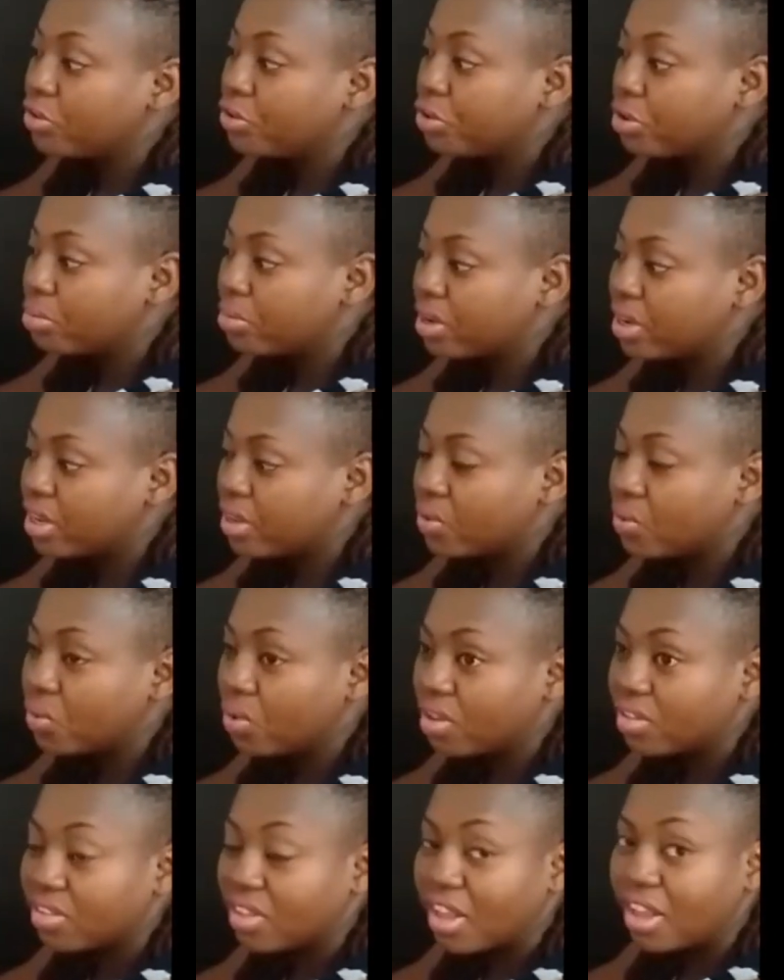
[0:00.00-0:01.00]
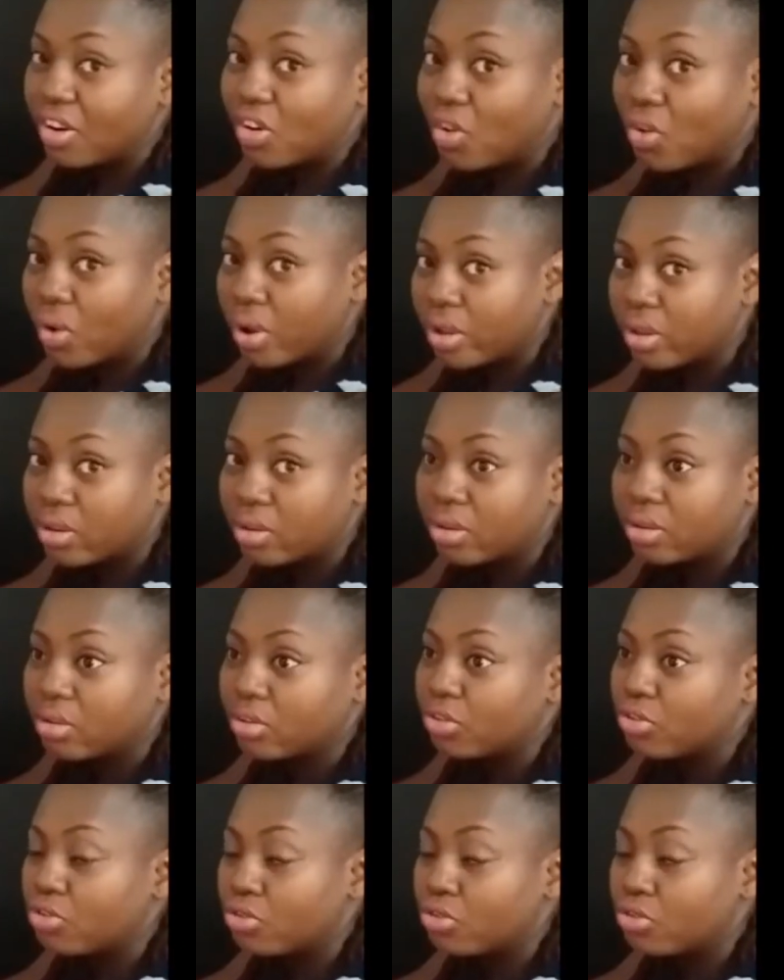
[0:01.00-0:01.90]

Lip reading: normally water and oil